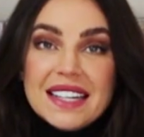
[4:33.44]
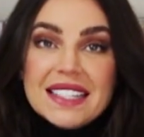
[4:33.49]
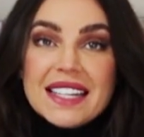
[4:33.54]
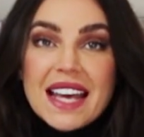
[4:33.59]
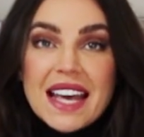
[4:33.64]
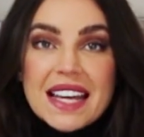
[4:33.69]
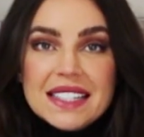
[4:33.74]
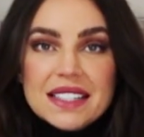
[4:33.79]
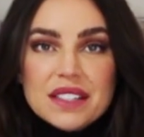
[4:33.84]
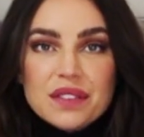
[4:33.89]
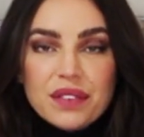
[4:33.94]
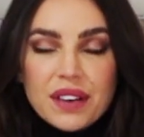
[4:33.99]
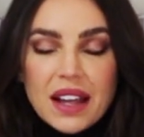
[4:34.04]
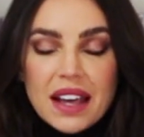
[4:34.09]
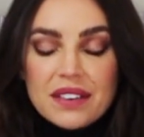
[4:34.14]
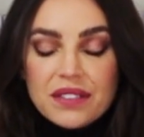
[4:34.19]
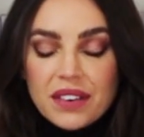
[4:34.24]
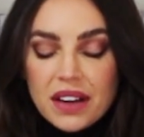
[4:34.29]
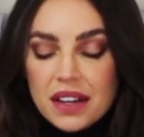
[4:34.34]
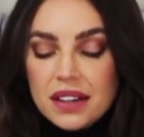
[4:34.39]
intense
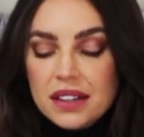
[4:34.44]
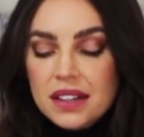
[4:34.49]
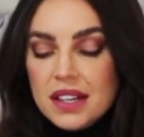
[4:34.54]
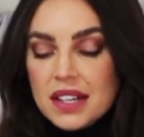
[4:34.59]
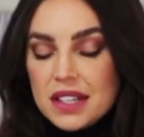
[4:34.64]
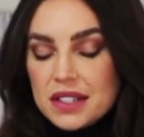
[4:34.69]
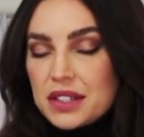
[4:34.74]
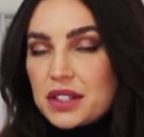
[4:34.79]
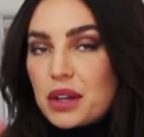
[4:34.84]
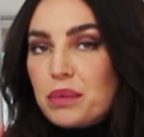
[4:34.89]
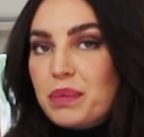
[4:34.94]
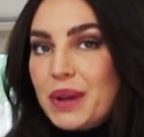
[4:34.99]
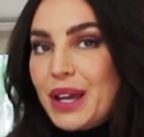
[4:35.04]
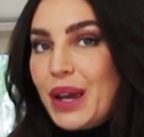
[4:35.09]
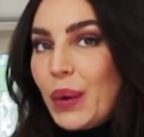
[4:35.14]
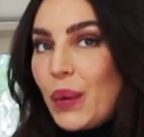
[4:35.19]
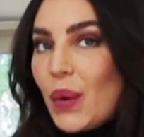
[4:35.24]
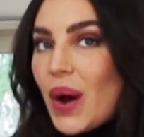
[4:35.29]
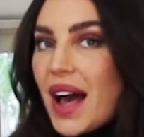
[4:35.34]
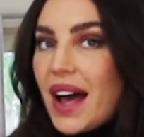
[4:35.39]
flavor, so be
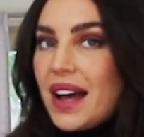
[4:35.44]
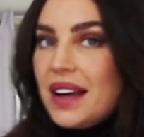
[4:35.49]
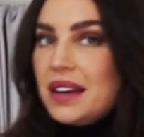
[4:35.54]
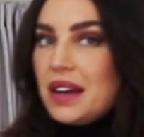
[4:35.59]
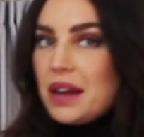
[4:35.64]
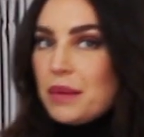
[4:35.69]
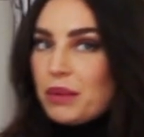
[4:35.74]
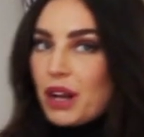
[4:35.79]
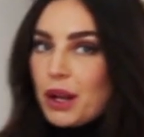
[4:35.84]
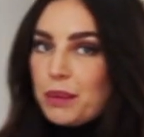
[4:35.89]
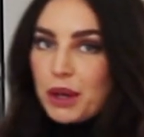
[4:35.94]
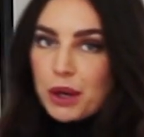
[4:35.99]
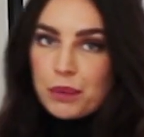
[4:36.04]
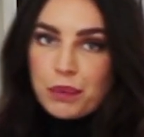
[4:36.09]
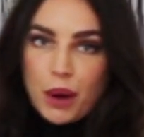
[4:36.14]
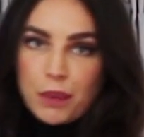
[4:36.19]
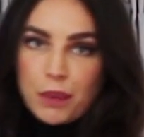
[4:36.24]
aware. I'm going to